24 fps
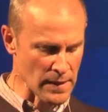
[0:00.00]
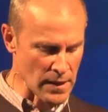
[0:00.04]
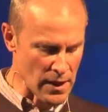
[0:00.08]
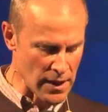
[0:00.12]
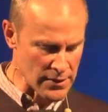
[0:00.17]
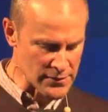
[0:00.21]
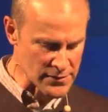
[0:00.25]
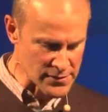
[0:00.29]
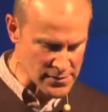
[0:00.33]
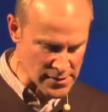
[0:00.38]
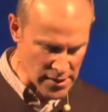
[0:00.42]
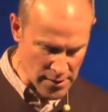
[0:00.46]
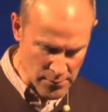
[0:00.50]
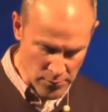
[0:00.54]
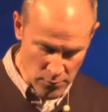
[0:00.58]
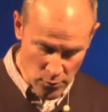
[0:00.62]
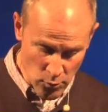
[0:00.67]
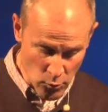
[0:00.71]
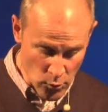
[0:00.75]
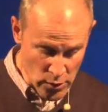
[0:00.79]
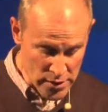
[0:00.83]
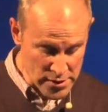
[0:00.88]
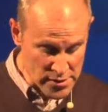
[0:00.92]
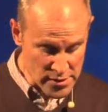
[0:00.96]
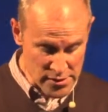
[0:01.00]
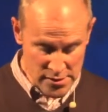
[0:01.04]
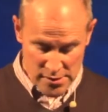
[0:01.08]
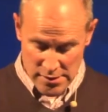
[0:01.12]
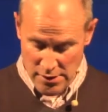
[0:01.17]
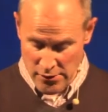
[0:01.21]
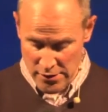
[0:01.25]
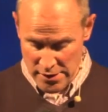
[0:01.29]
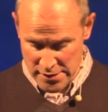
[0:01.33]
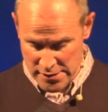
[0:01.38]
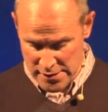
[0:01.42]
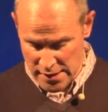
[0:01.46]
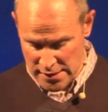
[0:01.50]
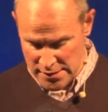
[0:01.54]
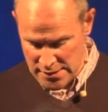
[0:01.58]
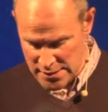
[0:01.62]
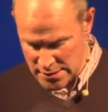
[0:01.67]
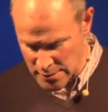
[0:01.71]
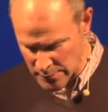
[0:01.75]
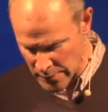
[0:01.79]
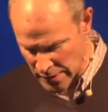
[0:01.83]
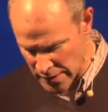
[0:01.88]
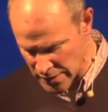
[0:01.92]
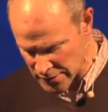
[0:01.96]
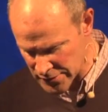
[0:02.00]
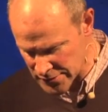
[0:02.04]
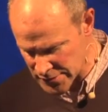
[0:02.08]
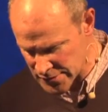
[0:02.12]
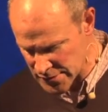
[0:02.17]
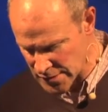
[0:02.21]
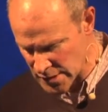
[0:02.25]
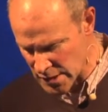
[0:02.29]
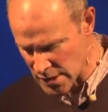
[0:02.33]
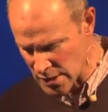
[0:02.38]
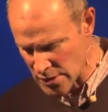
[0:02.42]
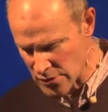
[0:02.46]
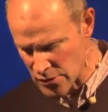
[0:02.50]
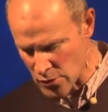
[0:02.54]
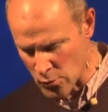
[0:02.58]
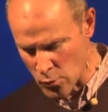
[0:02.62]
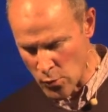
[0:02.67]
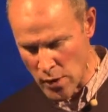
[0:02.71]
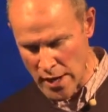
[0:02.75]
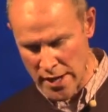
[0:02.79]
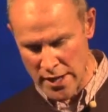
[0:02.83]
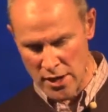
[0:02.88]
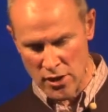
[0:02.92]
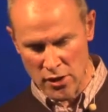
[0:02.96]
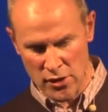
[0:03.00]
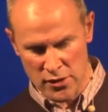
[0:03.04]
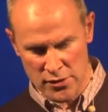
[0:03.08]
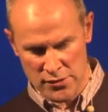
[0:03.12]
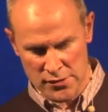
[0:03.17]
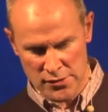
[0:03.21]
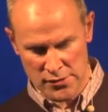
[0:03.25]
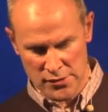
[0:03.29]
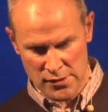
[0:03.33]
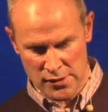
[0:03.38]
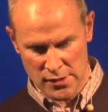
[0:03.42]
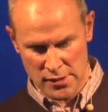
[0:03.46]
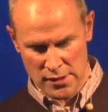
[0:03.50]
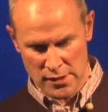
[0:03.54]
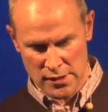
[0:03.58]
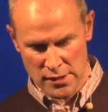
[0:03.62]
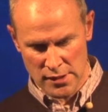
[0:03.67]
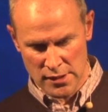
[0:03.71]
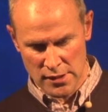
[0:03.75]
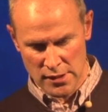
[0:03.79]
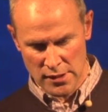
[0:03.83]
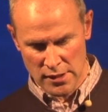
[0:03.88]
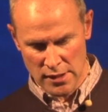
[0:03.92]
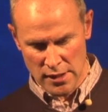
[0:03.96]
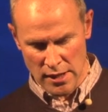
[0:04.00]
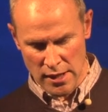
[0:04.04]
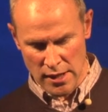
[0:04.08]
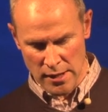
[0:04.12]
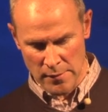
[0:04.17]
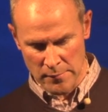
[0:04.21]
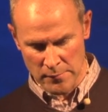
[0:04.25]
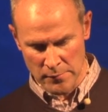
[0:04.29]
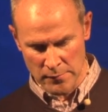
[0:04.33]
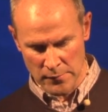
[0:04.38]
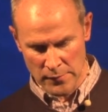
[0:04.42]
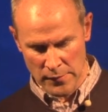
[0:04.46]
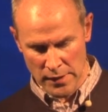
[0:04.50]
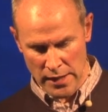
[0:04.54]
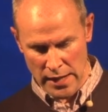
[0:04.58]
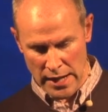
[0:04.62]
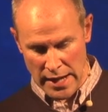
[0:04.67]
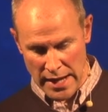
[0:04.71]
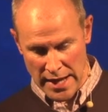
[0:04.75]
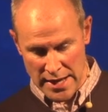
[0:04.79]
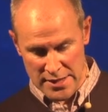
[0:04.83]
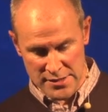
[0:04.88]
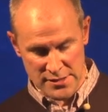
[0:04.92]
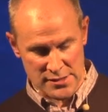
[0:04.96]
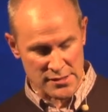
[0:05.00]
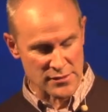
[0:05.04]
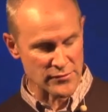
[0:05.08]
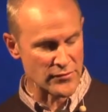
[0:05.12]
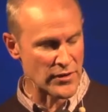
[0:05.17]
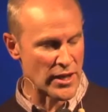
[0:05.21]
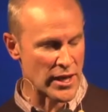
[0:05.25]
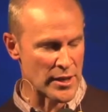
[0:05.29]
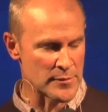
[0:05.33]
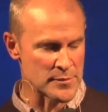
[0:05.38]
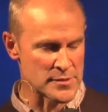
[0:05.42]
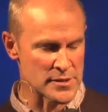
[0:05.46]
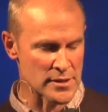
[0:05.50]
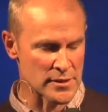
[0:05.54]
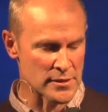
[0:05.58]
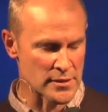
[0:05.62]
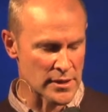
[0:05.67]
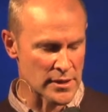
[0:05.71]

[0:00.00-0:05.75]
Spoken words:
And we're just so excited about the way God has developed